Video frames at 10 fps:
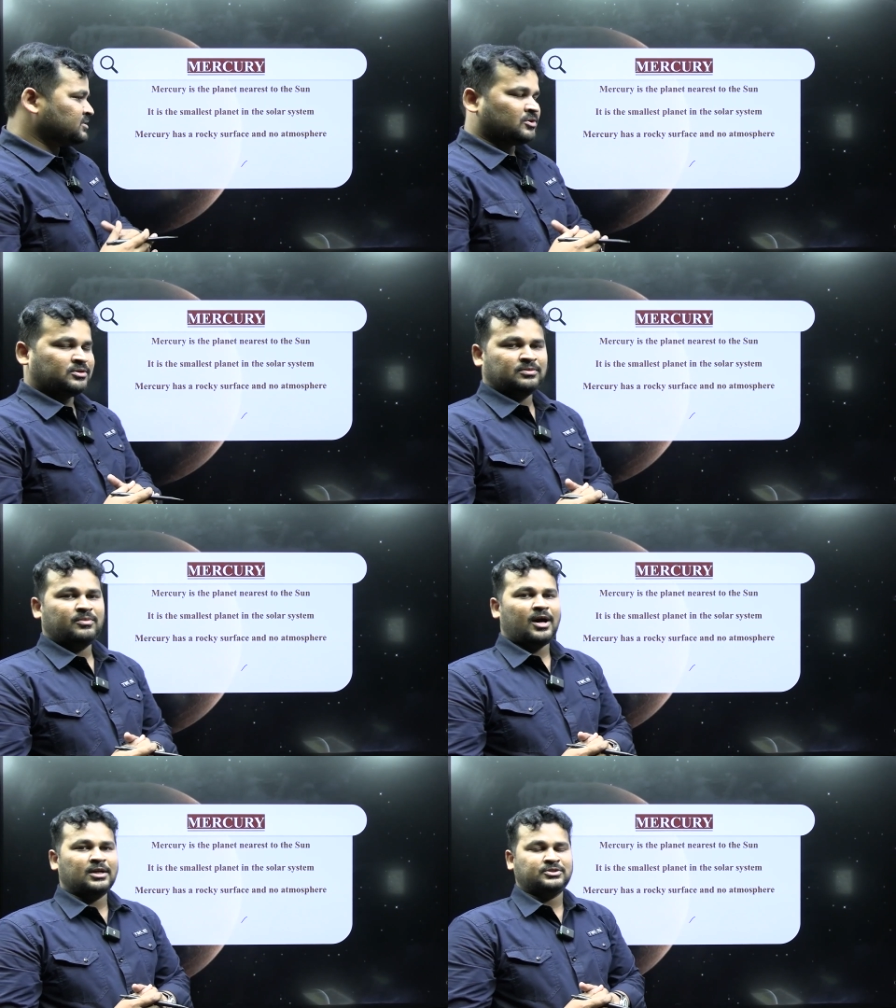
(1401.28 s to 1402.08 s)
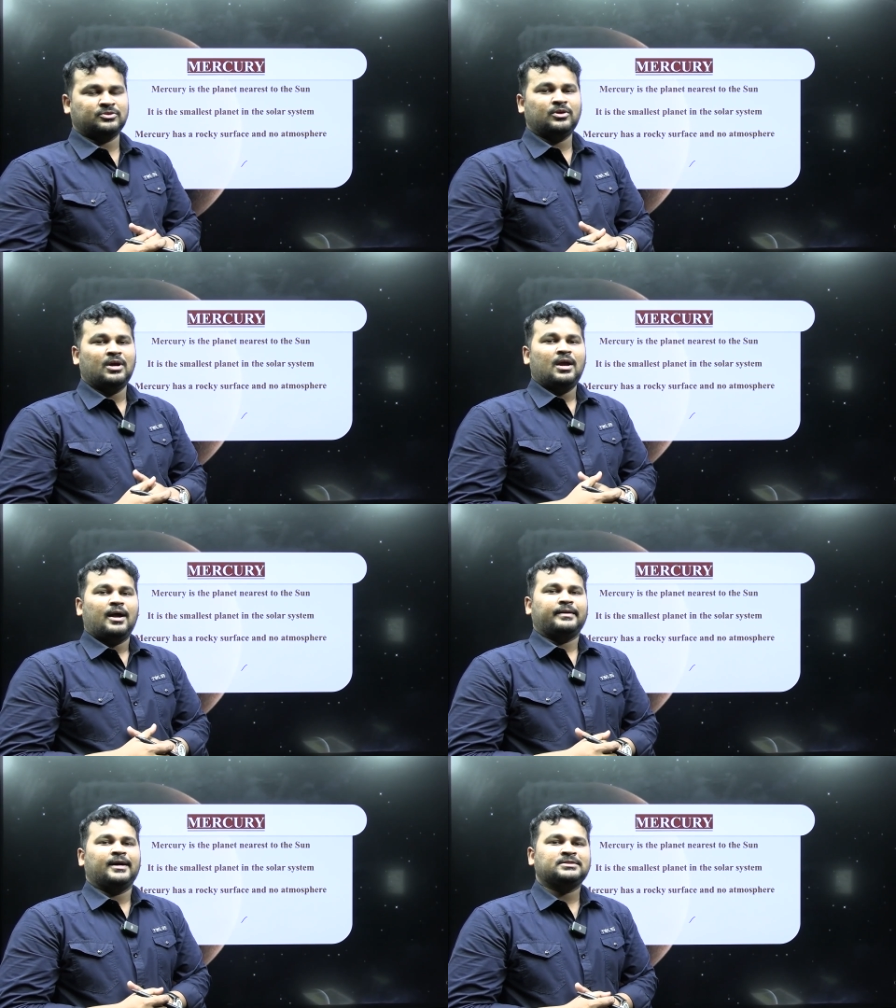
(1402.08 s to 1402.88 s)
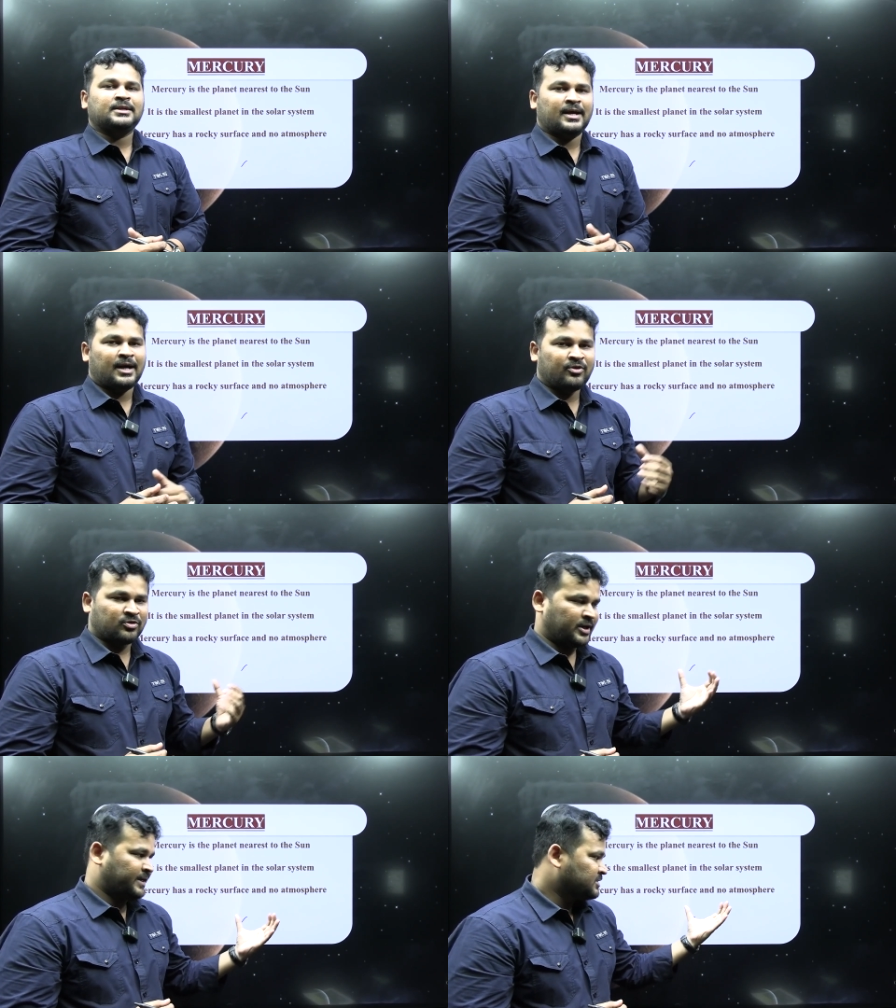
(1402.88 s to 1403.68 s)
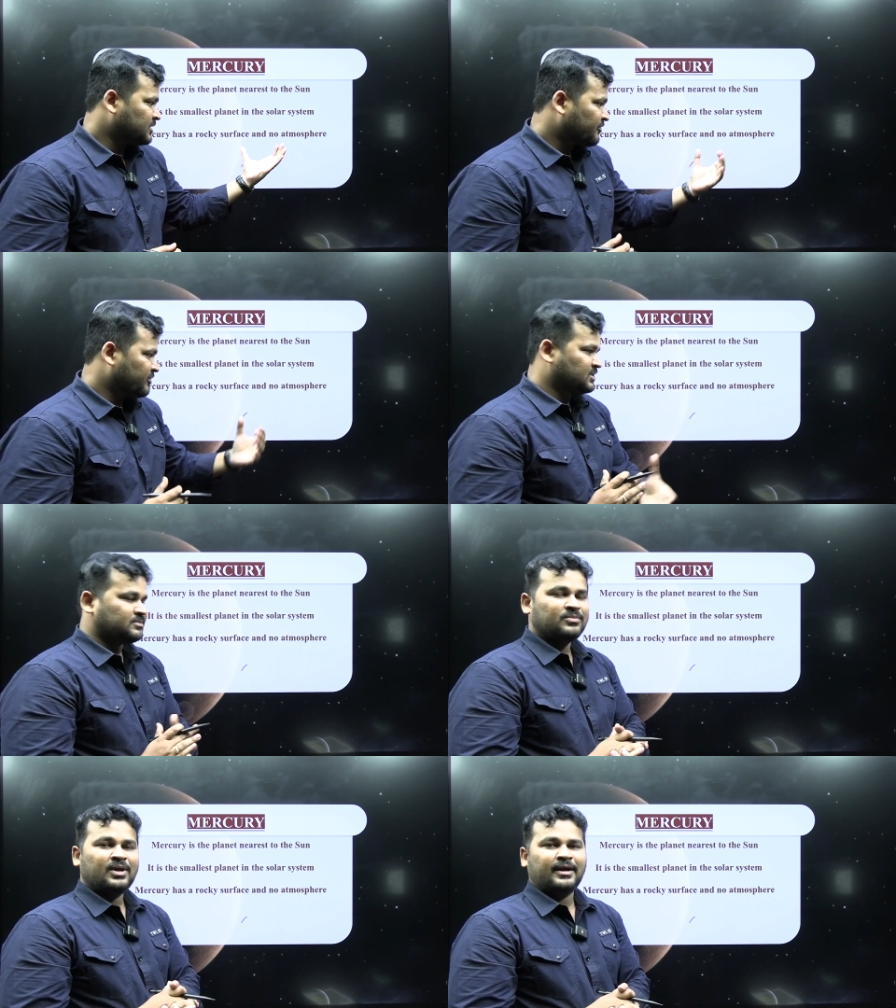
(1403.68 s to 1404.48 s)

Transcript: also doesn't have rocky surface.